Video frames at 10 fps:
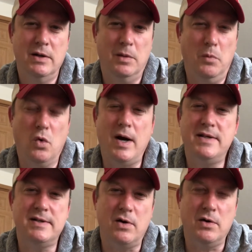The more I
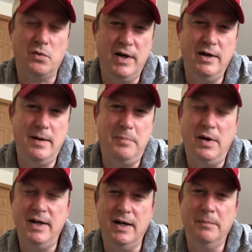started reading up
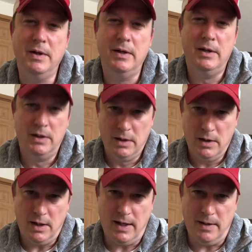on him
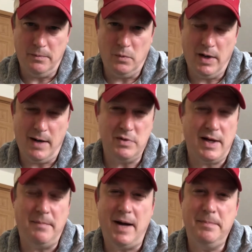when I was
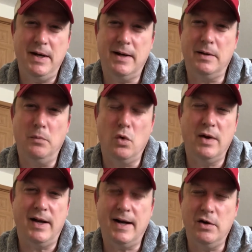at my pick, the
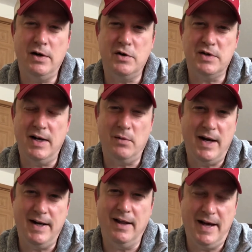more that I couldn't understand
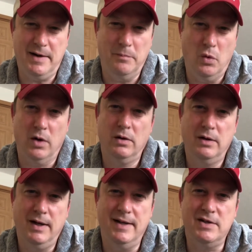why I didn't like him more.
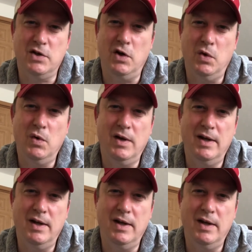And so